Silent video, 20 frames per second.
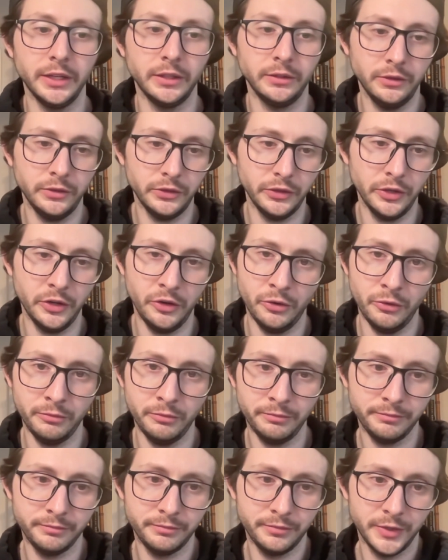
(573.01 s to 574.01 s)
So
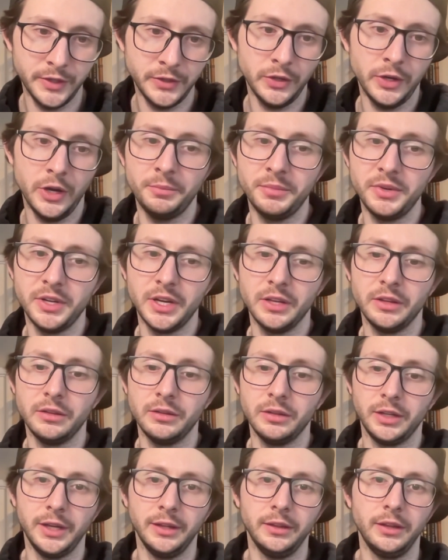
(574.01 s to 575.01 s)
this will help you
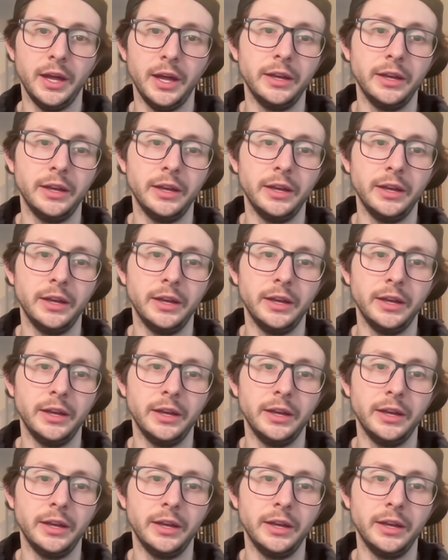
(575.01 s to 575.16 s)
get that